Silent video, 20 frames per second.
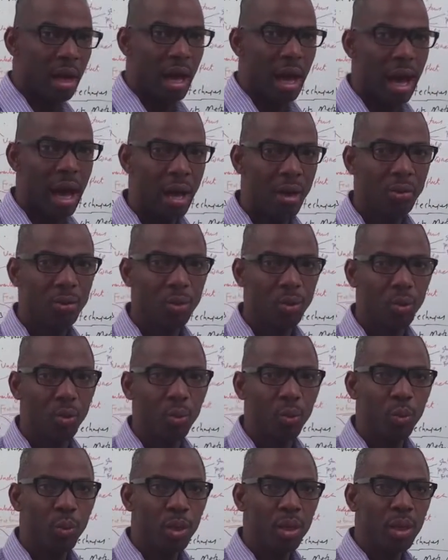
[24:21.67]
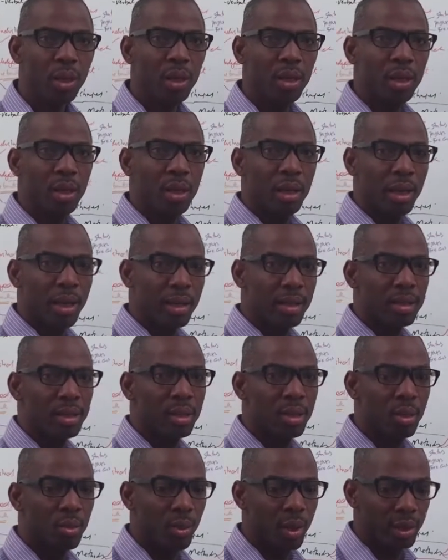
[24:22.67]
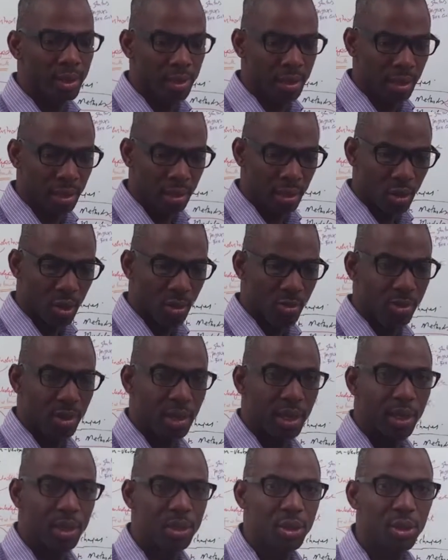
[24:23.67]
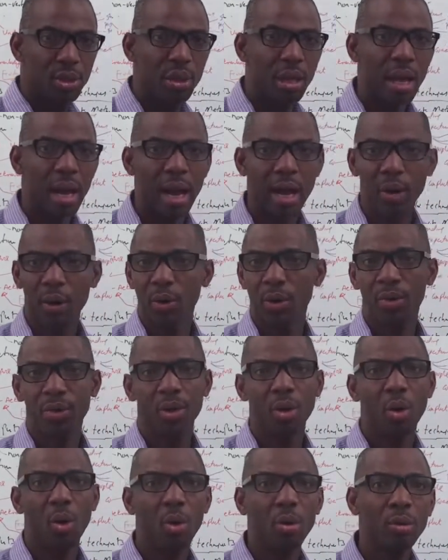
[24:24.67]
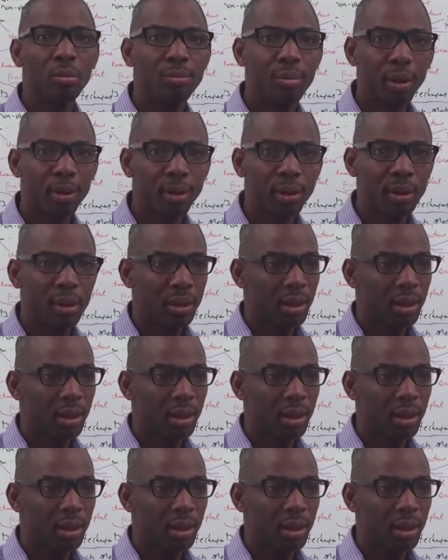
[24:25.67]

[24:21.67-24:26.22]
How do we integrate communication across the whole board,